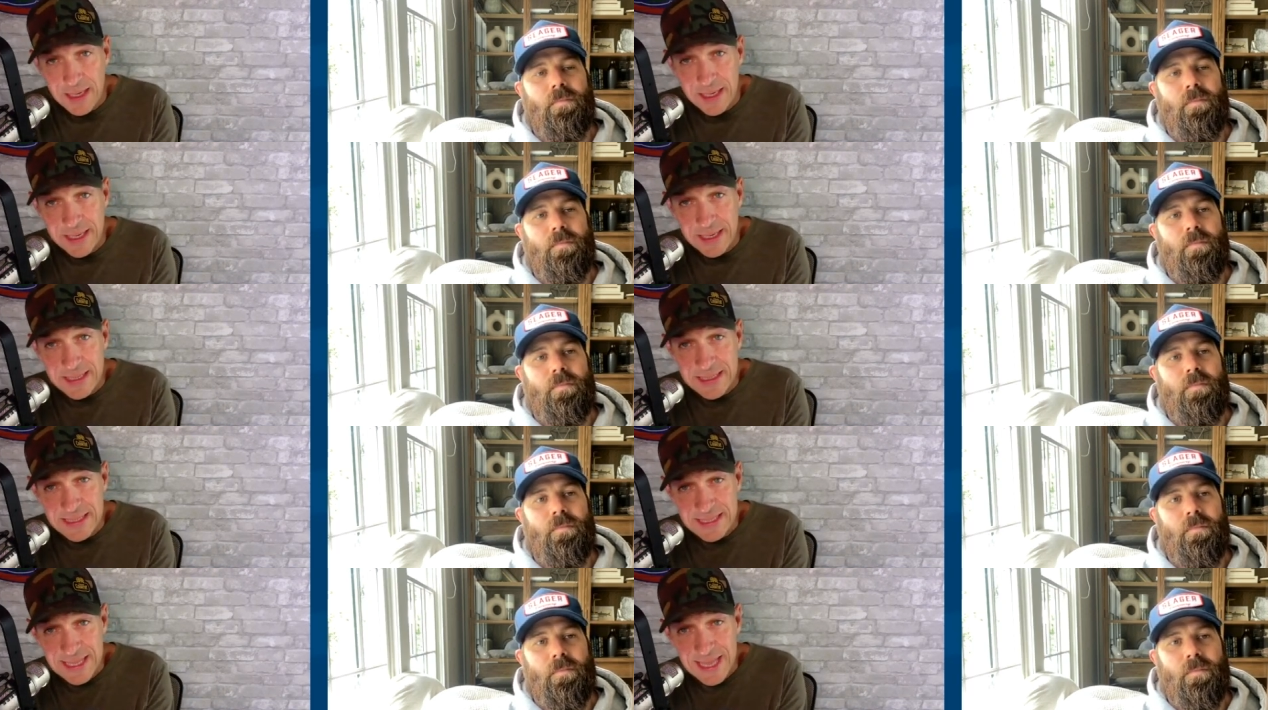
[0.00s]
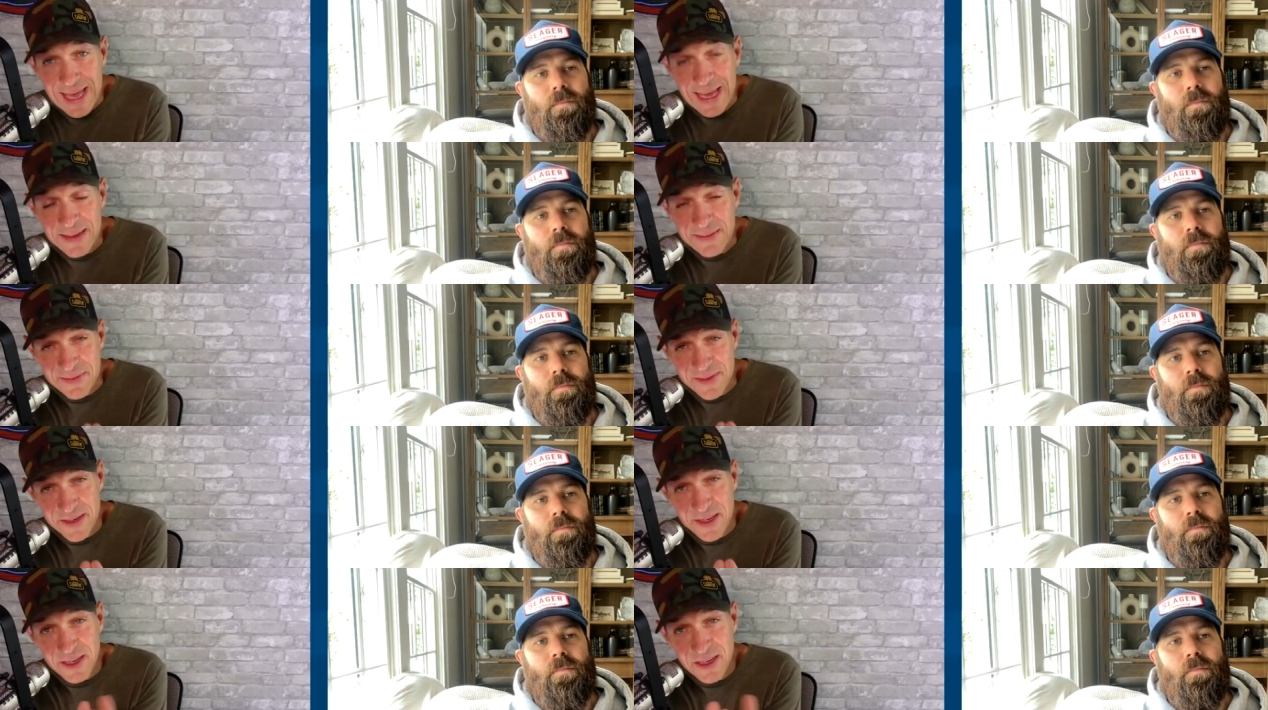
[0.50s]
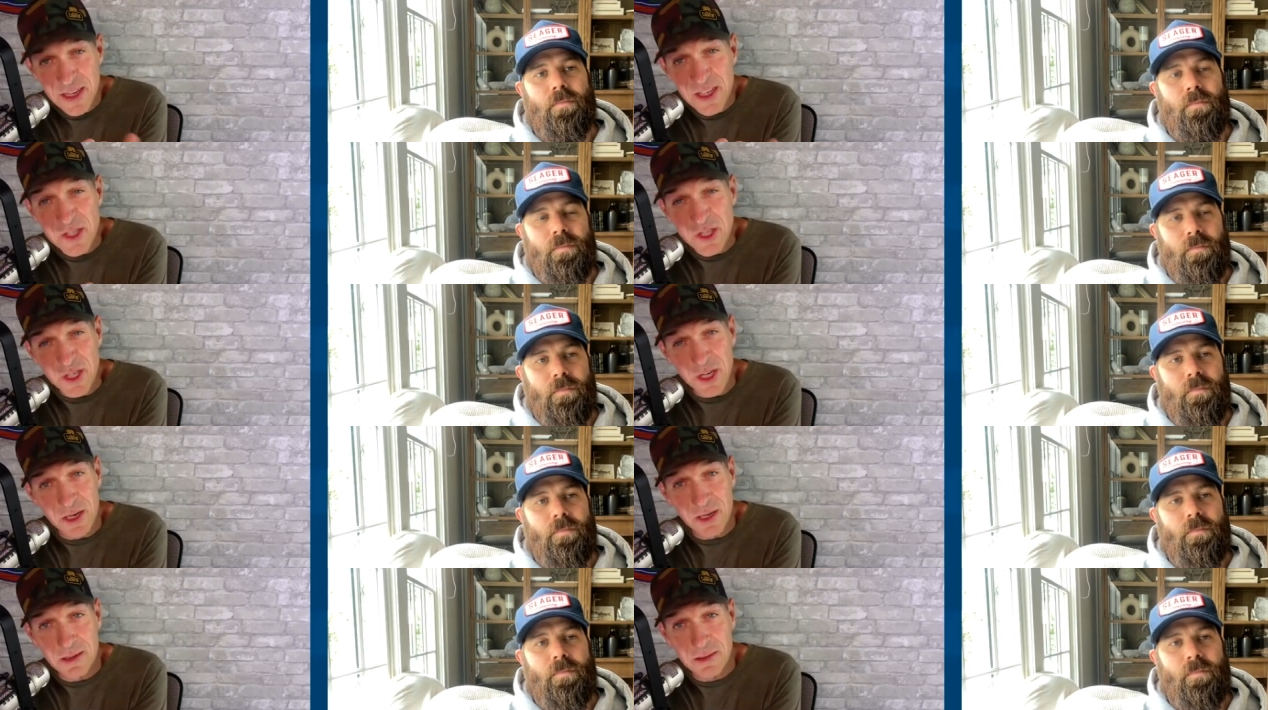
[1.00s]
Speaker 1: is life in a
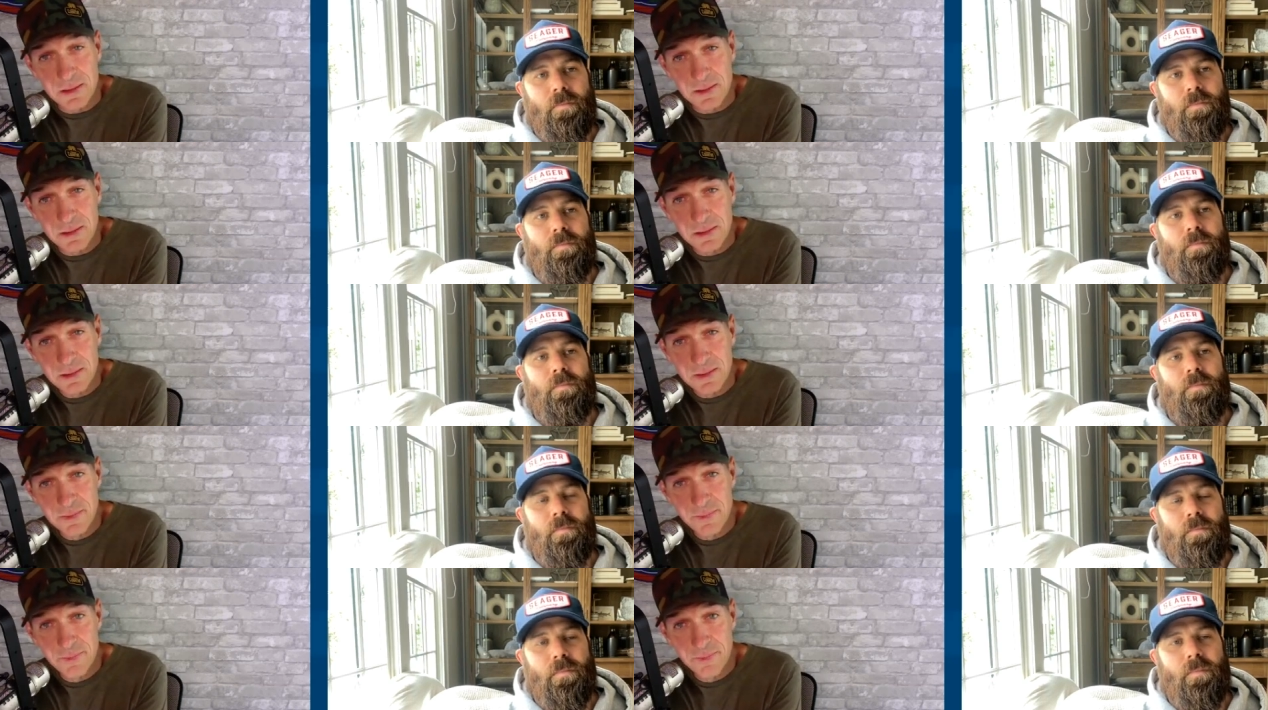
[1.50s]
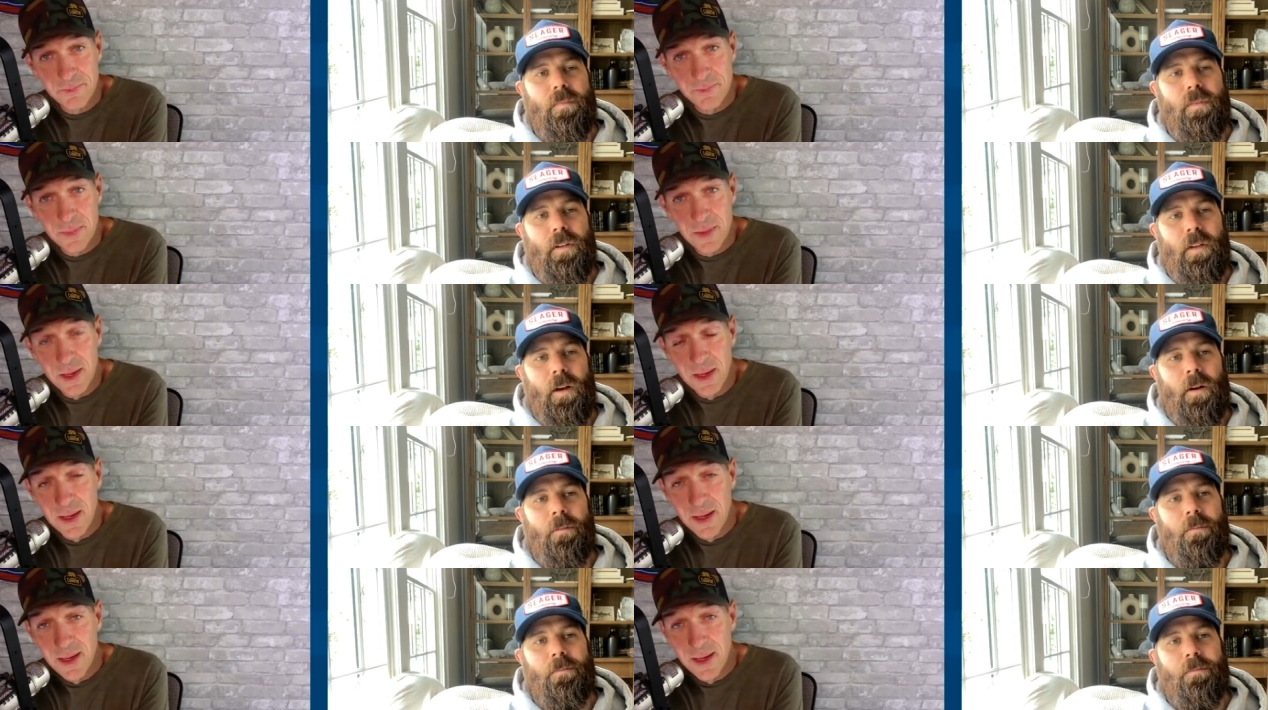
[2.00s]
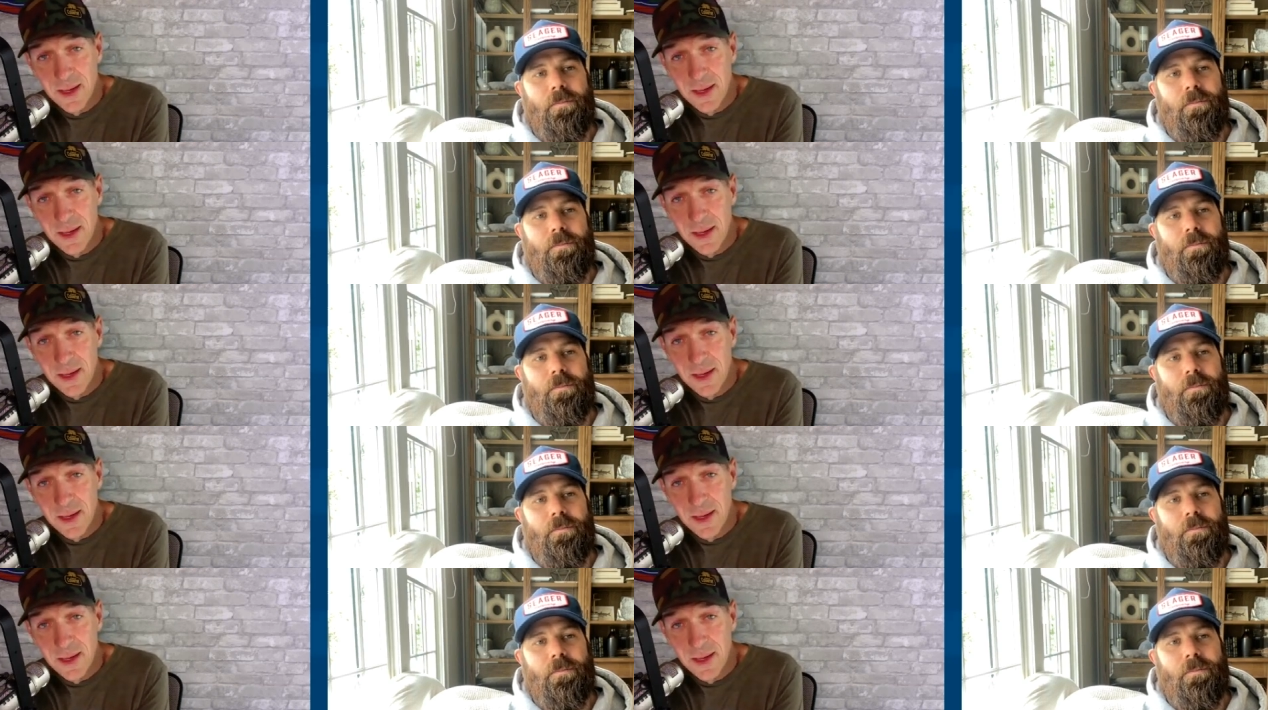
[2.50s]
nutshell. Yeah.